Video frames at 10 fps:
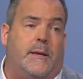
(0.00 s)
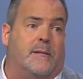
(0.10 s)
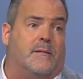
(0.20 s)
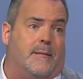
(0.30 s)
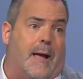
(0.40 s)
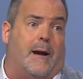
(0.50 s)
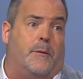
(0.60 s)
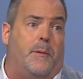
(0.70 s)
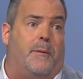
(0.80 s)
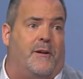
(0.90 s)
is not going
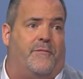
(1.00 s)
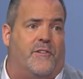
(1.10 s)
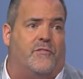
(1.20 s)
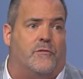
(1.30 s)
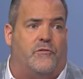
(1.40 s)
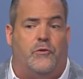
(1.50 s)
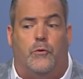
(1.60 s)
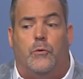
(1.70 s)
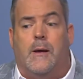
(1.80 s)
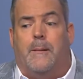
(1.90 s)
to be beneficial
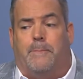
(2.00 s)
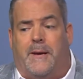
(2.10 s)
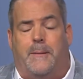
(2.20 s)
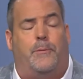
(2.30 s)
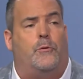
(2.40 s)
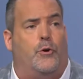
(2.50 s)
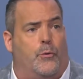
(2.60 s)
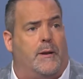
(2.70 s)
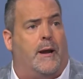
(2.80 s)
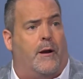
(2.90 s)
to people who
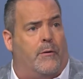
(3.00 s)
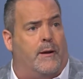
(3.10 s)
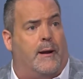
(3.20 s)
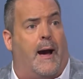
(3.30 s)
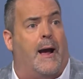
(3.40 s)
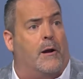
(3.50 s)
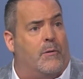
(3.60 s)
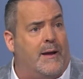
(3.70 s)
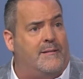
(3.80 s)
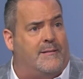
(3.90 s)
inherit
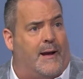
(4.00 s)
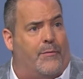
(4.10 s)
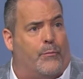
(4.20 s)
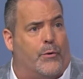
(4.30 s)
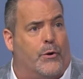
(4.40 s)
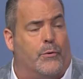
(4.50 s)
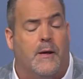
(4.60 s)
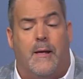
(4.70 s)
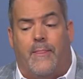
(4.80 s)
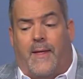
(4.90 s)
IRAs down the road,
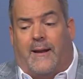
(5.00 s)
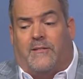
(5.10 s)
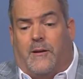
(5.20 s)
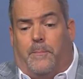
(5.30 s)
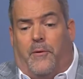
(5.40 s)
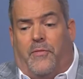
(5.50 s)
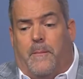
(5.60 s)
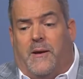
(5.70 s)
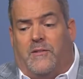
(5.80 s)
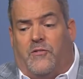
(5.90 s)
that it's going to put
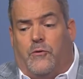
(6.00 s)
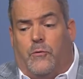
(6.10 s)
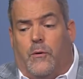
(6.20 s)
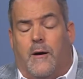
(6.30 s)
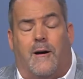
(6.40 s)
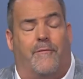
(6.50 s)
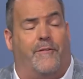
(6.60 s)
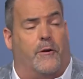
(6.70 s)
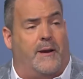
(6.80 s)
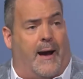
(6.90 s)
them into a
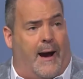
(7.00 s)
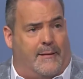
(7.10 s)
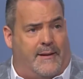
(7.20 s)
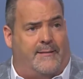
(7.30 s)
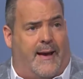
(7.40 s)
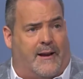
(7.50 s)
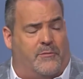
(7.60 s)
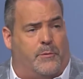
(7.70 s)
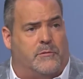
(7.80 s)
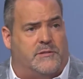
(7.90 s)
very highly
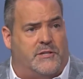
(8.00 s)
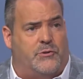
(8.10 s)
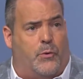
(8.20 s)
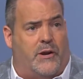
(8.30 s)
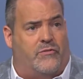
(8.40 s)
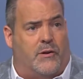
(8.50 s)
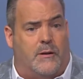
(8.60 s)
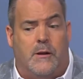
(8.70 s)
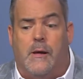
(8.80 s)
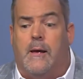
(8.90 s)
taxable
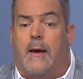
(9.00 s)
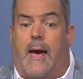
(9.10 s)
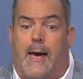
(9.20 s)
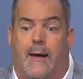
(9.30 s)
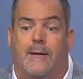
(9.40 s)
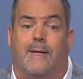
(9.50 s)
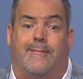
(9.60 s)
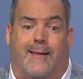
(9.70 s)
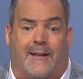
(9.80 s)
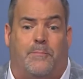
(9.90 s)
situation. And
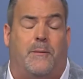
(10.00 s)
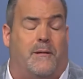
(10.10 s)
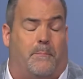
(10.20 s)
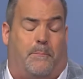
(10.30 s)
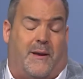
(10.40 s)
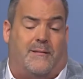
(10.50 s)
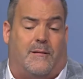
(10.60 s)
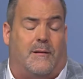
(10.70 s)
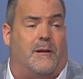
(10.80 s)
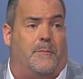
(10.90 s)
that's
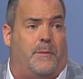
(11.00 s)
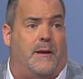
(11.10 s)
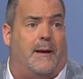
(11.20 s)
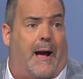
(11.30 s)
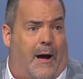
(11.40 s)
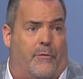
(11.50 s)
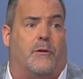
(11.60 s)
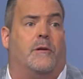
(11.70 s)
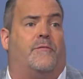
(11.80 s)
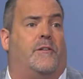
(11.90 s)
basically going to be how they're
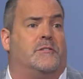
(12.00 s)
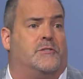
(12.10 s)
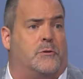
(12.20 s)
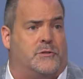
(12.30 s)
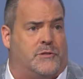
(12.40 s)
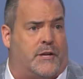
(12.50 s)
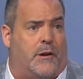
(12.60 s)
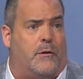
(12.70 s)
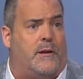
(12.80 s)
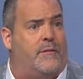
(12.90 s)
going to fund Social
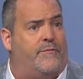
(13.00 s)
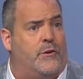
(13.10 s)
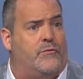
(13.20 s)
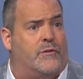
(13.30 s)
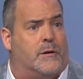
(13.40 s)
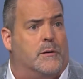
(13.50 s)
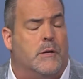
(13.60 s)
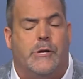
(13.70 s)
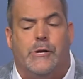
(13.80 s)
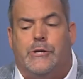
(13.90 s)
Security in the future.
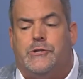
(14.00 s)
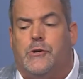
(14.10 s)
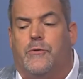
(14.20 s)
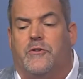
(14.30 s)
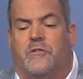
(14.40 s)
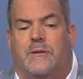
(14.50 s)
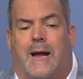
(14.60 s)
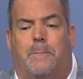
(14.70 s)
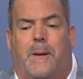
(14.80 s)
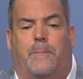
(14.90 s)
So there's a
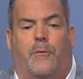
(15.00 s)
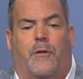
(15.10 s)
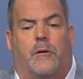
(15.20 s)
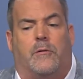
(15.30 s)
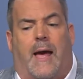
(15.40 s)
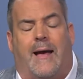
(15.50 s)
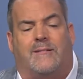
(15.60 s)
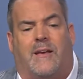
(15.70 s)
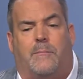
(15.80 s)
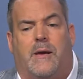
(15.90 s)
lot of people that are
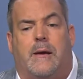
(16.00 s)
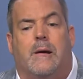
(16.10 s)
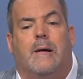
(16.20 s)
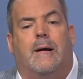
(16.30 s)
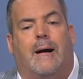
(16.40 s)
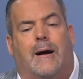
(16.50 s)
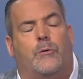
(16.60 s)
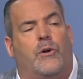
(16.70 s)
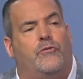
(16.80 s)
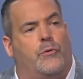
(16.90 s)
asking me, how
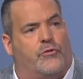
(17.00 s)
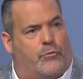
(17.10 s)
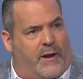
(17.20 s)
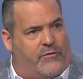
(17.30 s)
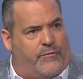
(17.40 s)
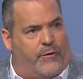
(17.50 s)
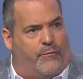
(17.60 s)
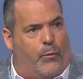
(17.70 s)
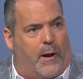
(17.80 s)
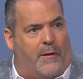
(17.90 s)
do I do a transfer of
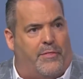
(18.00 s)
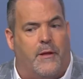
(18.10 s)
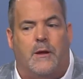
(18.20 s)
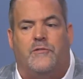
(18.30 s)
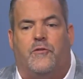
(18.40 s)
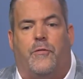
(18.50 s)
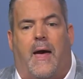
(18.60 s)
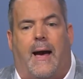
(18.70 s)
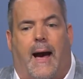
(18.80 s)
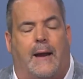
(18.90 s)
wealth so
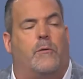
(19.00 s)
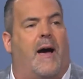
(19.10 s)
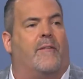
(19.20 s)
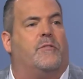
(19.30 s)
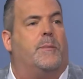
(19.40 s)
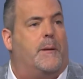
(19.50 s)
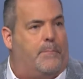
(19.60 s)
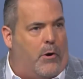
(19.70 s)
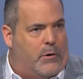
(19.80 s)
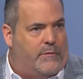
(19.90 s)
that I don't have to be a
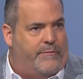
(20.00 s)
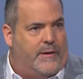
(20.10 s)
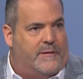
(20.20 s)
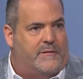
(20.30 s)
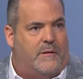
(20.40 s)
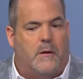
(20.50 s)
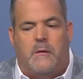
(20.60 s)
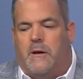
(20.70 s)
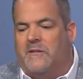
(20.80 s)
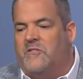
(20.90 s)
part of this?
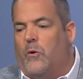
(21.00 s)
And so